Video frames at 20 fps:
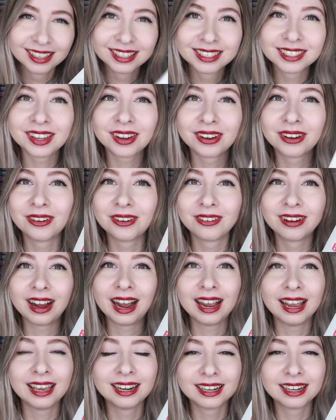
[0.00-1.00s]
So
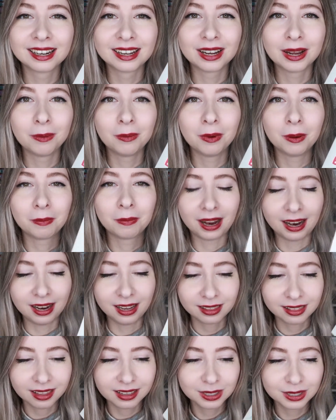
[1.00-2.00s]
I ended up
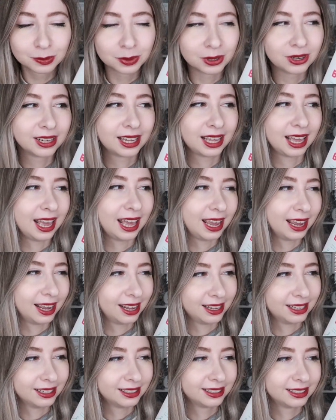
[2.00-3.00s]
buying this book,
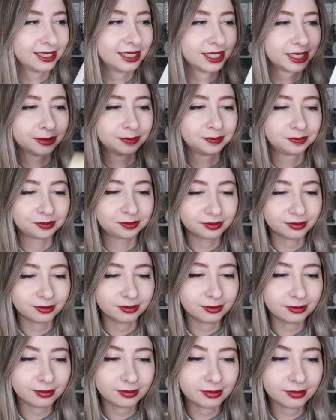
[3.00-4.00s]
and
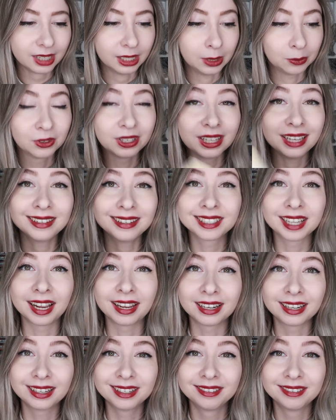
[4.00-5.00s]
I'm really
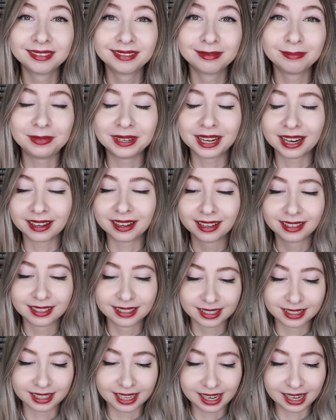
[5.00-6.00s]
excited
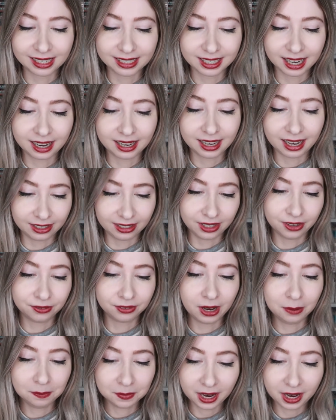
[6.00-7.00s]
because, like I said, I love
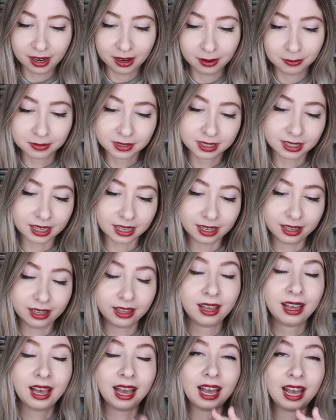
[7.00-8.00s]
rom-coms.
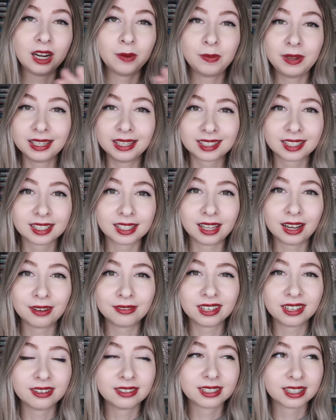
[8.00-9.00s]
Enemies to
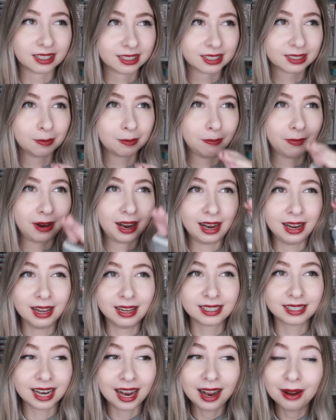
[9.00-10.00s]
lovers is
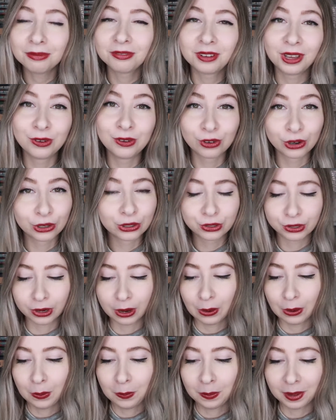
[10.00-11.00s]
my top favorite
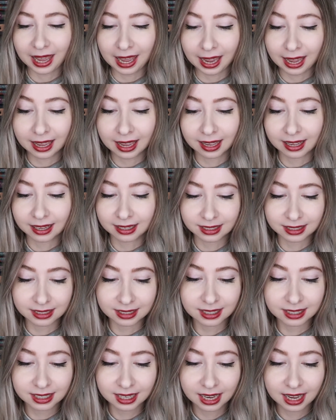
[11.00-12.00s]
trope,
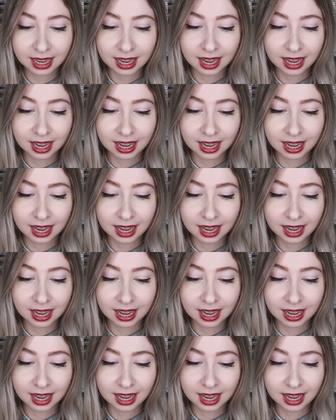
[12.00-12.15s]
and